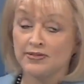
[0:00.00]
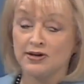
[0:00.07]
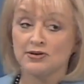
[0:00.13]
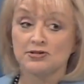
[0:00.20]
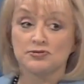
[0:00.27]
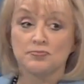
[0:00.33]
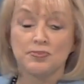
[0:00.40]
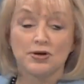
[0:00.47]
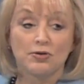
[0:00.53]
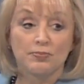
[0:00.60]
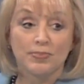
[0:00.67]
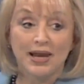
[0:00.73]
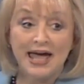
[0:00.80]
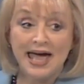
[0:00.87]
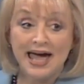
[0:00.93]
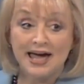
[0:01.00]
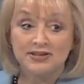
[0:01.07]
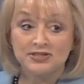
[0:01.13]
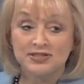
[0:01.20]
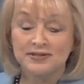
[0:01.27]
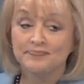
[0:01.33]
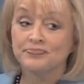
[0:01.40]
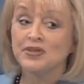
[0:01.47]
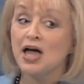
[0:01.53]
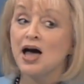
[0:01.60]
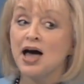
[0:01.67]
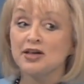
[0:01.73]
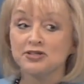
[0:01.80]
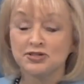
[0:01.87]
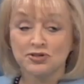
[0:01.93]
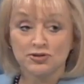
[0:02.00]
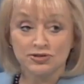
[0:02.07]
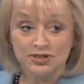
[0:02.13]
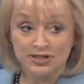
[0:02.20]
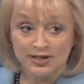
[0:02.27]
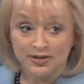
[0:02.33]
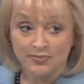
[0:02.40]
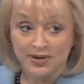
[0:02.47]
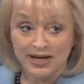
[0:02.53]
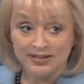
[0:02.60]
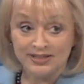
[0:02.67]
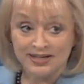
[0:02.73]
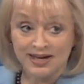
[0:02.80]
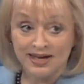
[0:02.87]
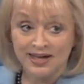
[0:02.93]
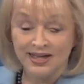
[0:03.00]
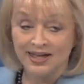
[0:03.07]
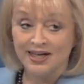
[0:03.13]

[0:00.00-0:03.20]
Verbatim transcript: There is Bill Blass, Oscar de la Renta,